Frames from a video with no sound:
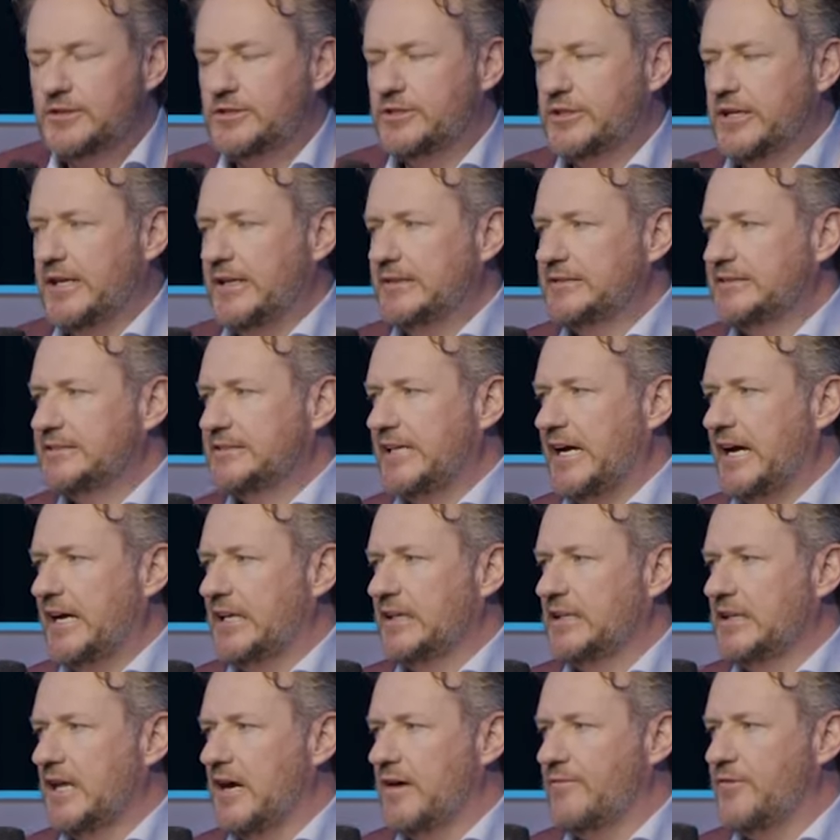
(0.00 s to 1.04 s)
She didn't say
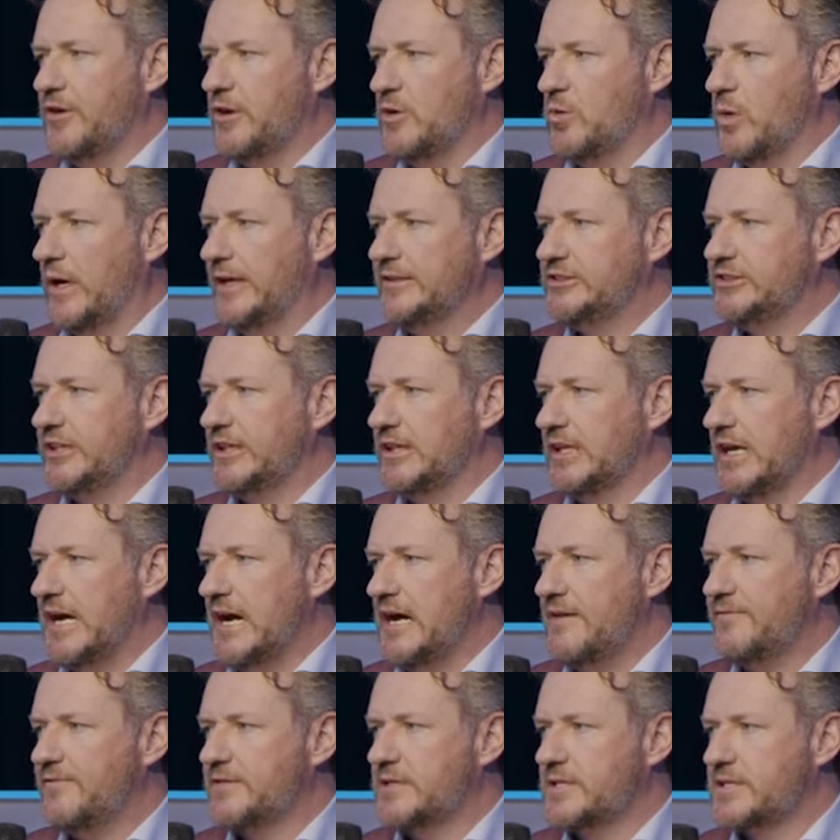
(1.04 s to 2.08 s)
I love you when she
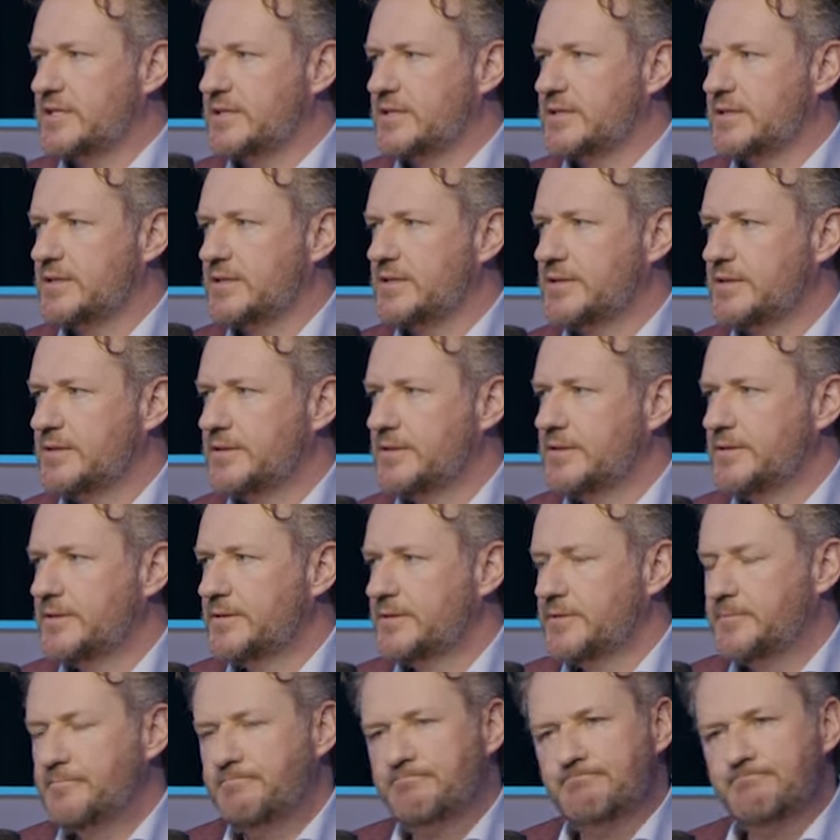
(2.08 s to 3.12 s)
left.
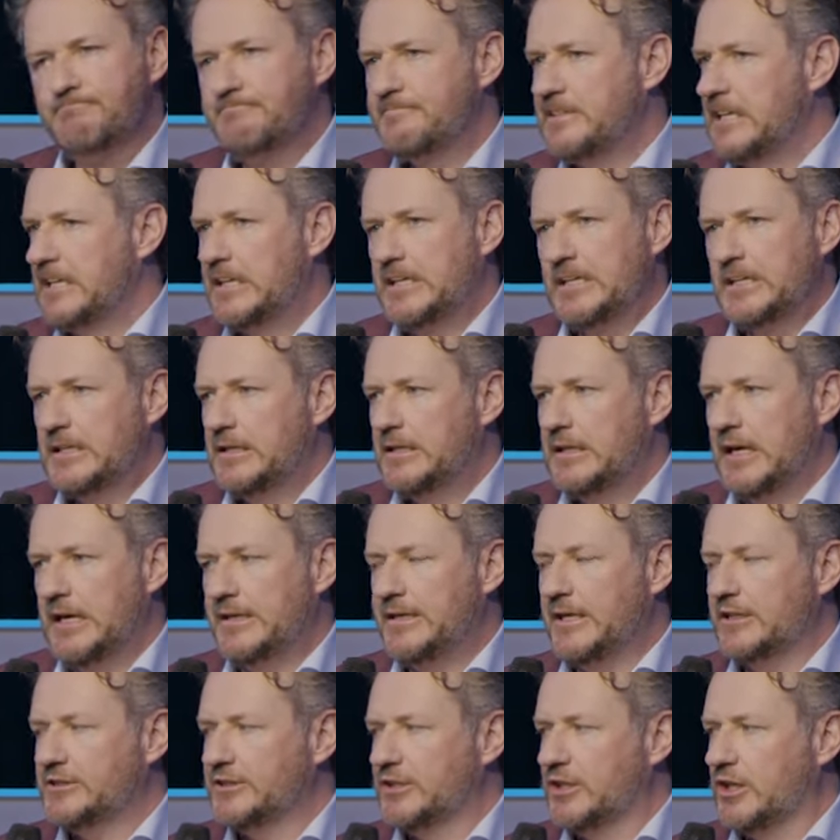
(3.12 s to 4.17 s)

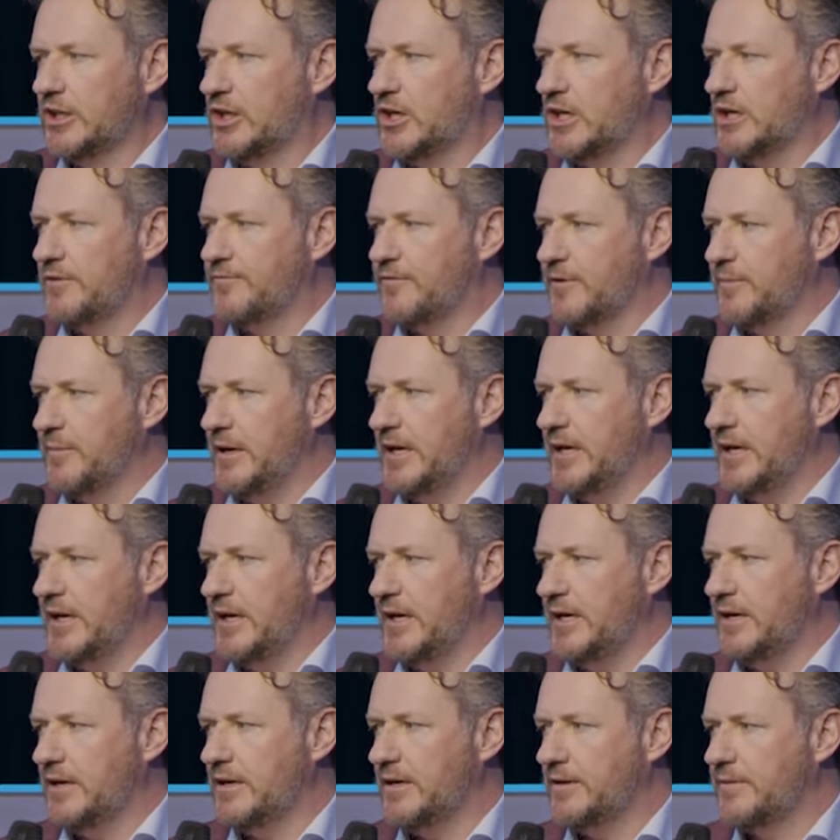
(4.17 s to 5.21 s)
that doesn't look good for
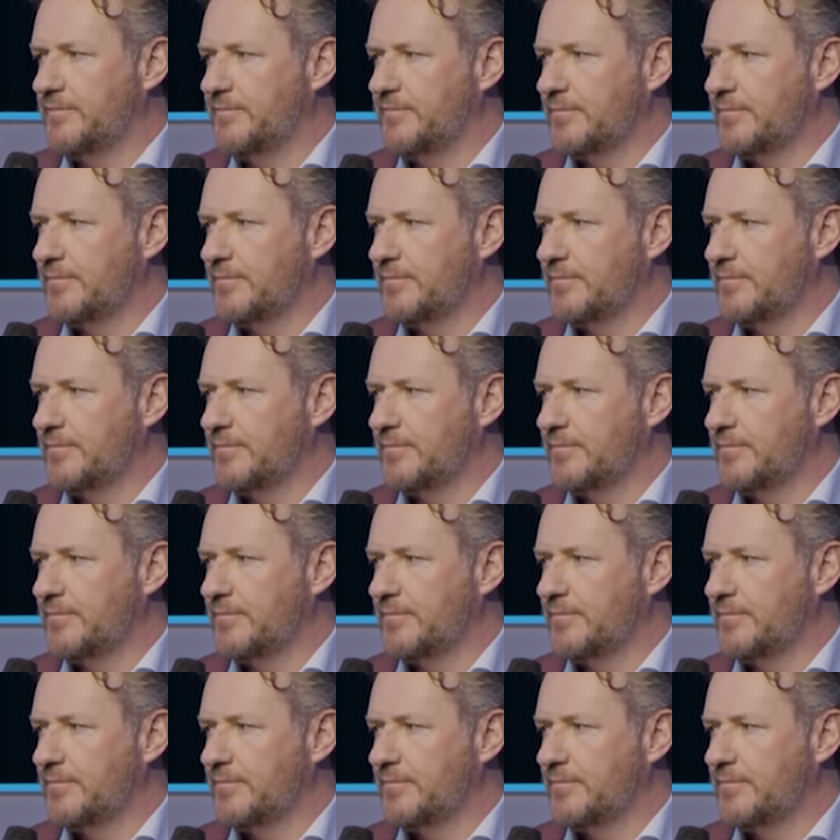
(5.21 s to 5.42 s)
me.